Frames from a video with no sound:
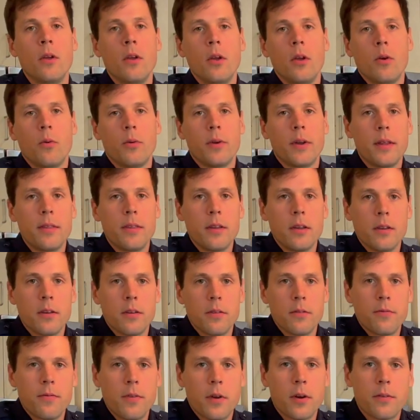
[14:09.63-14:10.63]
When I think
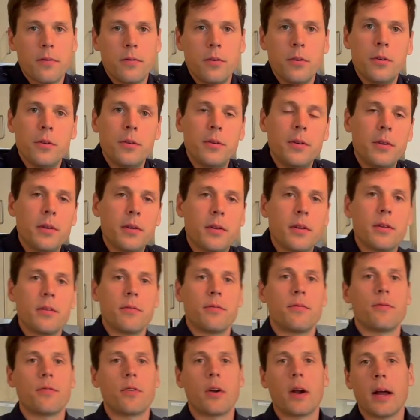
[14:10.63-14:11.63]
fair food,
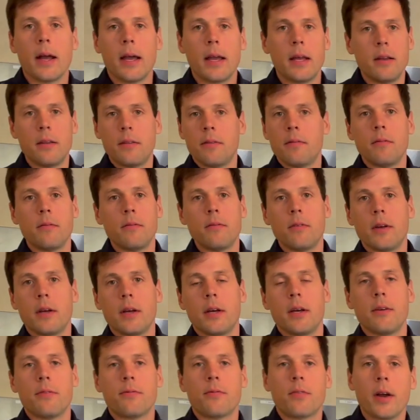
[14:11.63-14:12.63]
fried
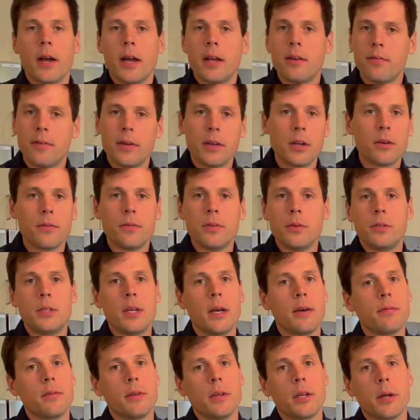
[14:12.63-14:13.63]
finger food
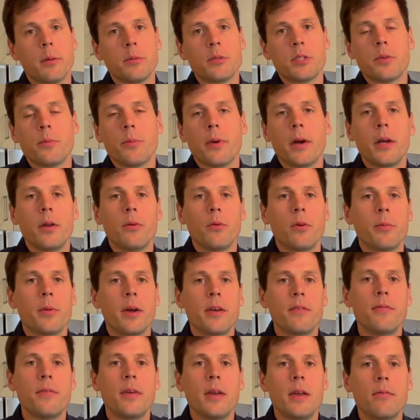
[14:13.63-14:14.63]
definitely comes to mind. One of my
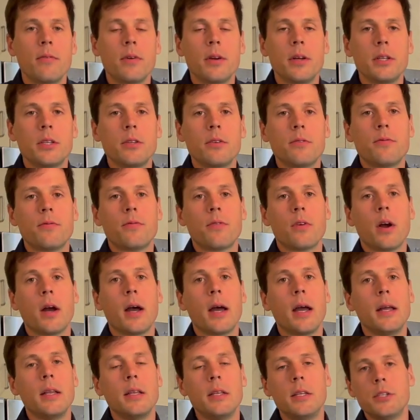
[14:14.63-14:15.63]
favorite
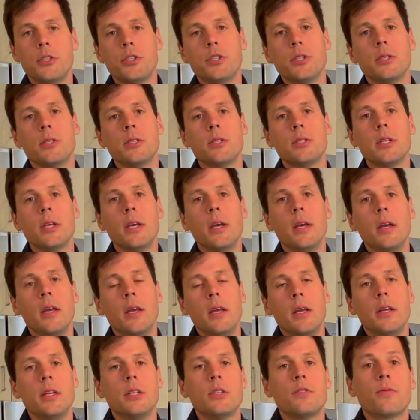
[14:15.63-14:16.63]
fried dishes
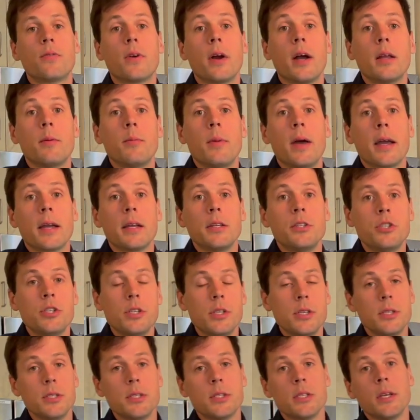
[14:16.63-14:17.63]
is fried mac and
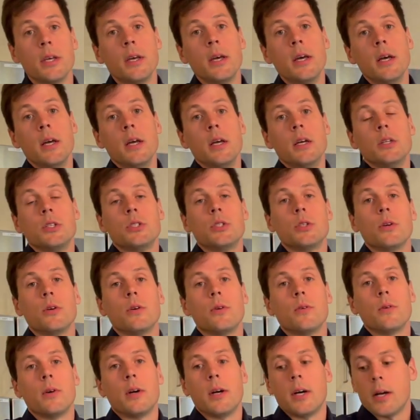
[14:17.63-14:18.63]
cheese.
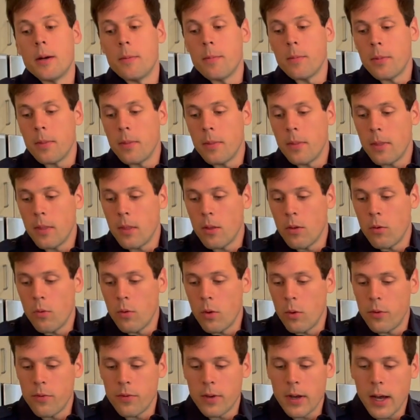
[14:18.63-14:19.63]
So what
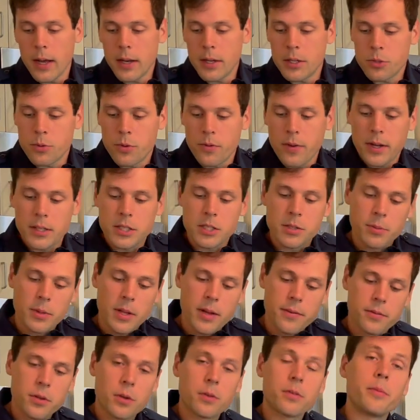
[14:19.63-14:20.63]
we've got is we've got some
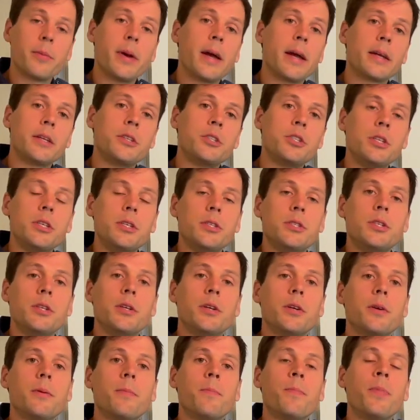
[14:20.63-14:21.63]
leftover mac and cheese
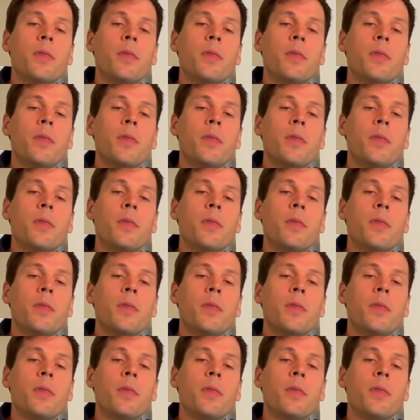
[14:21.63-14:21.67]
here.